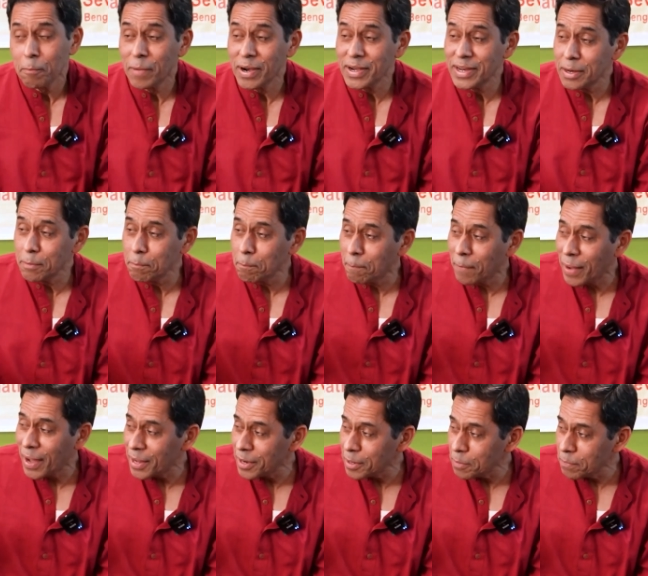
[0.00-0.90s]
But in
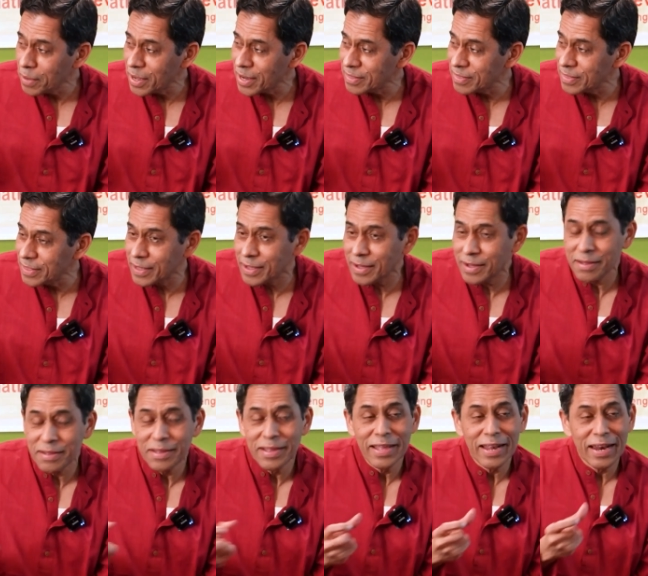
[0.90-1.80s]

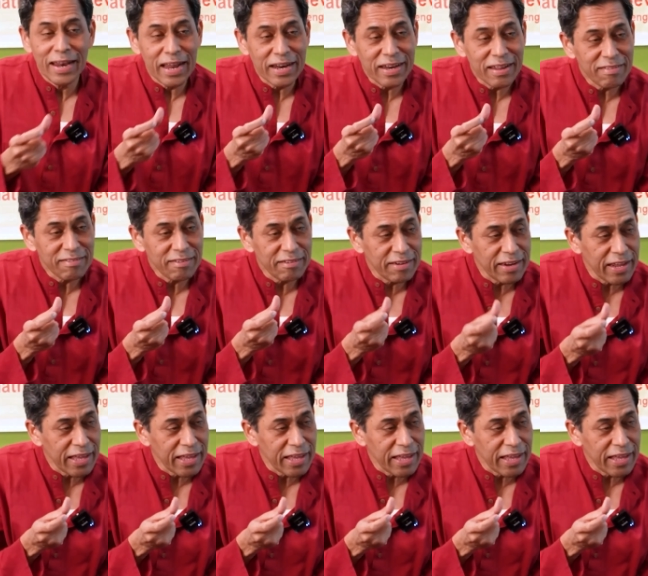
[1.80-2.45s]
Paramarthika, let us